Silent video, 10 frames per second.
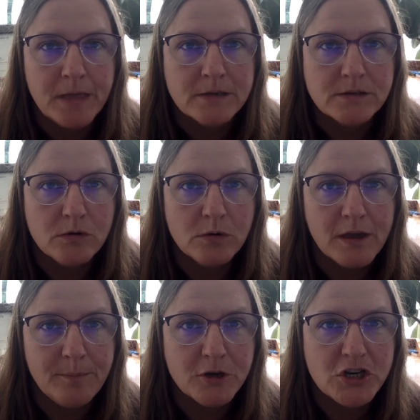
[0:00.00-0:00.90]
So
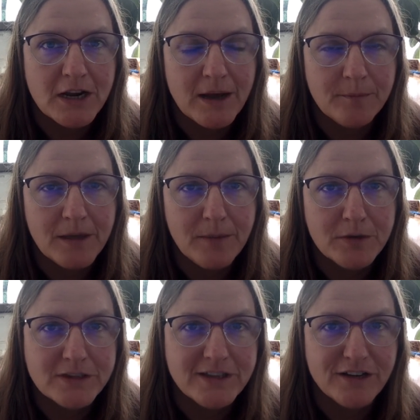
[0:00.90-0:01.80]
keep your chin up, keep
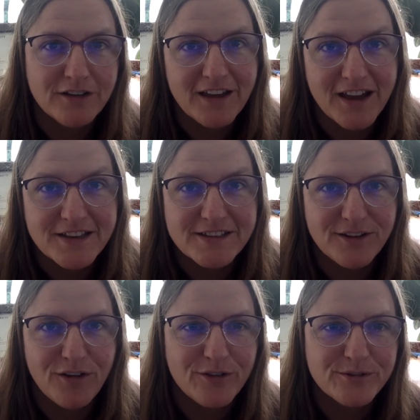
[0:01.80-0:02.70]
your stick on the ice
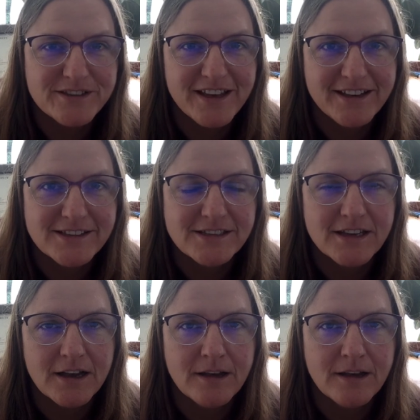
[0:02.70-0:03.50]
and all those things.